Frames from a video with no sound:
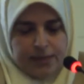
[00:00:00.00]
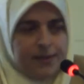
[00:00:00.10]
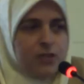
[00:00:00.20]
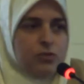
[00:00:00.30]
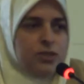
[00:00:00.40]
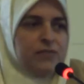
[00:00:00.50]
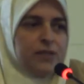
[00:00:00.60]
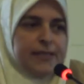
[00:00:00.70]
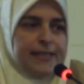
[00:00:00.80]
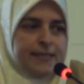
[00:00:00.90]
This was never
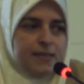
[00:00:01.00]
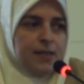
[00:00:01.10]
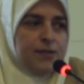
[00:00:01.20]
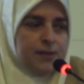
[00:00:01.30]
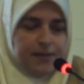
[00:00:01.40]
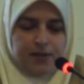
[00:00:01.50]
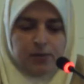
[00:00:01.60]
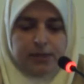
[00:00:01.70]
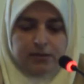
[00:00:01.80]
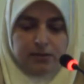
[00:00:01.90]
the case, neither in the
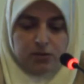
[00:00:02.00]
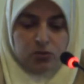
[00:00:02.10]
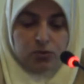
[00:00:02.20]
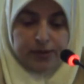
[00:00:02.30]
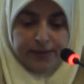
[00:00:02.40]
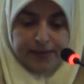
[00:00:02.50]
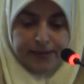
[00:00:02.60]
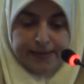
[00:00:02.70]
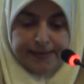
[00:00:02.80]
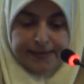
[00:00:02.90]
West nor in the
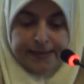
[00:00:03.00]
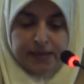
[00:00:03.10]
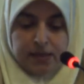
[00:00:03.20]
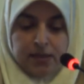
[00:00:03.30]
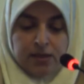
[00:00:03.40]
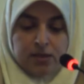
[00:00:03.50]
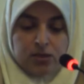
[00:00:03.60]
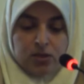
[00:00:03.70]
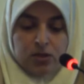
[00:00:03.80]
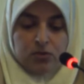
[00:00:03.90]
East.
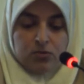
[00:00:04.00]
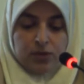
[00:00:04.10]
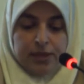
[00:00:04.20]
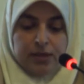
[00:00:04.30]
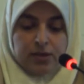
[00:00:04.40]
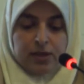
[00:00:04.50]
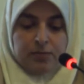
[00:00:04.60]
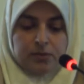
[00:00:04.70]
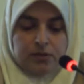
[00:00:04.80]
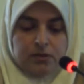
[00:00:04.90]
So here
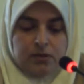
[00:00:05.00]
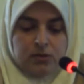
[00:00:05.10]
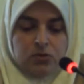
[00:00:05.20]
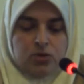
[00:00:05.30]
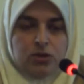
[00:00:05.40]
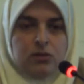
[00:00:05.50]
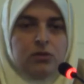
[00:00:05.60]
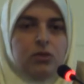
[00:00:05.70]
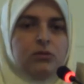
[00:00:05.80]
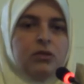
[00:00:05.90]
comes the notion
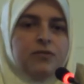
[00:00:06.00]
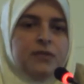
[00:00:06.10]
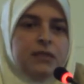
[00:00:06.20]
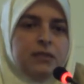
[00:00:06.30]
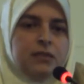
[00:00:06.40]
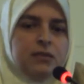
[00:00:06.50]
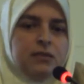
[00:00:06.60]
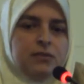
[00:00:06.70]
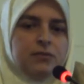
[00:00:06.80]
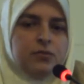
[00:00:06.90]
not of
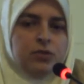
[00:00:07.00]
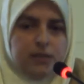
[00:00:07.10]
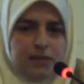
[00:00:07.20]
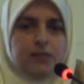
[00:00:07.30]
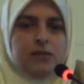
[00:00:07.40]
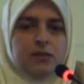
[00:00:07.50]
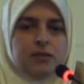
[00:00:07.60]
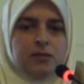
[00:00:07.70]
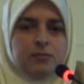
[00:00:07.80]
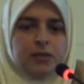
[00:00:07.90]
cities for
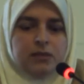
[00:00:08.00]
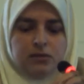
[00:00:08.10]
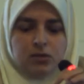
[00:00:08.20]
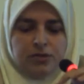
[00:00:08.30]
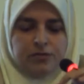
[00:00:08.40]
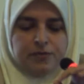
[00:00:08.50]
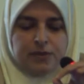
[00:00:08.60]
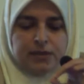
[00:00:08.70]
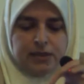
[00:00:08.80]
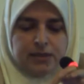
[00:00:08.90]
citizens, but of
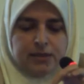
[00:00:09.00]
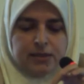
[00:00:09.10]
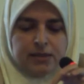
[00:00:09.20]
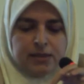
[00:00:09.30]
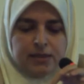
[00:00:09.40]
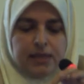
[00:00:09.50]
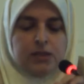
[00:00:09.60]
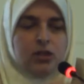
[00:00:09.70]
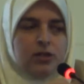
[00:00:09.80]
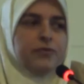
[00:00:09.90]
cities
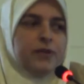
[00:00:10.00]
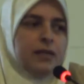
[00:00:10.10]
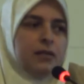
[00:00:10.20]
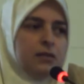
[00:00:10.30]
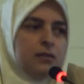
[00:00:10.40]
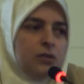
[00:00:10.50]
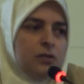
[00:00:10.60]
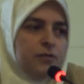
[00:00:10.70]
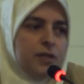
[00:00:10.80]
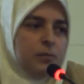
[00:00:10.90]
that are vehicles
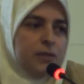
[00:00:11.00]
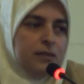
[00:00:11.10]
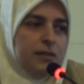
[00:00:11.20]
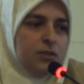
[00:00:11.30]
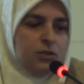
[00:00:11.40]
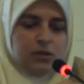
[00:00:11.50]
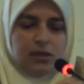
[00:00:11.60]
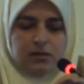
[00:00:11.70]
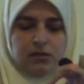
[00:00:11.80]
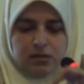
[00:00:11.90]
of fragmentation
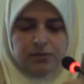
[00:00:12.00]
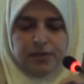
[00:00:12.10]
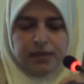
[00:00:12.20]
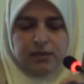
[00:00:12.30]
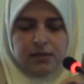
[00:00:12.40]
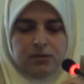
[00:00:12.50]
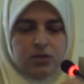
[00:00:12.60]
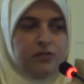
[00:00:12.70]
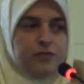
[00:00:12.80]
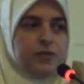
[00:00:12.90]
and are vehicles
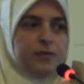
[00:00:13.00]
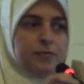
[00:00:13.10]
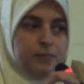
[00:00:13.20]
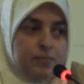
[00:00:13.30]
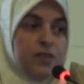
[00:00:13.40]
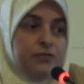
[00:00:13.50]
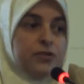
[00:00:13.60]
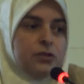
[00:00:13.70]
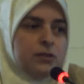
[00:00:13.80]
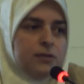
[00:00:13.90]
of
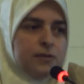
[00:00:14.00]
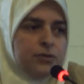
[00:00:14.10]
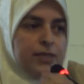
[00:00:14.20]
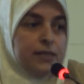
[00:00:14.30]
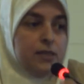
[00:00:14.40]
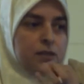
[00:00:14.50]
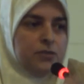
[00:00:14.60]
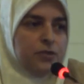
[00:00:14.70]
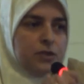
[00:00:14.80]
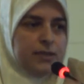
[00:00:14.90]
difference, creating
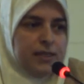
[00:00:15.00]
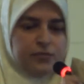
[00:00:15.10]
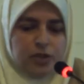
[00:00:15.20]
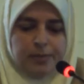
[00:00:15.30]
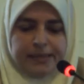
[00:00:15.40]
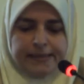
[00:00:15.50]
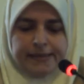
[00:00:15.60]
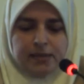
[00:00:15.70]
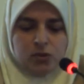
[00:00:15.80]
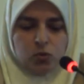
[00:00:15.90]
difference and
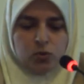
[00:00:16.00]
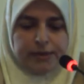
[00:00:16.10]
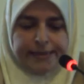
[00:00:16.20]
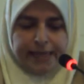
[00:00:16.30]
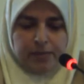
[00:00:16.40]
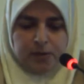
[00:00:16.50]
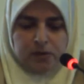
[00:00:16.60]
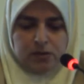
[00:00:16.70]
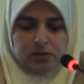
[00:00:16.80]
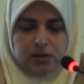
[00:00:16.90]
fragmenting their own
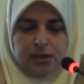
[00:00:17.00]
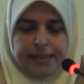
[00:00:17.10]
inhabitants.